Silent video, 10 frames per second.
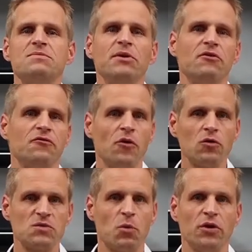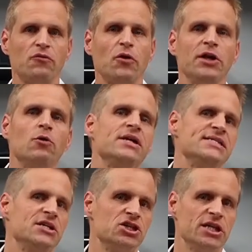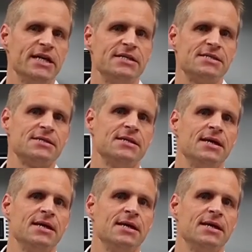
been a focus point for Hioki's engineers.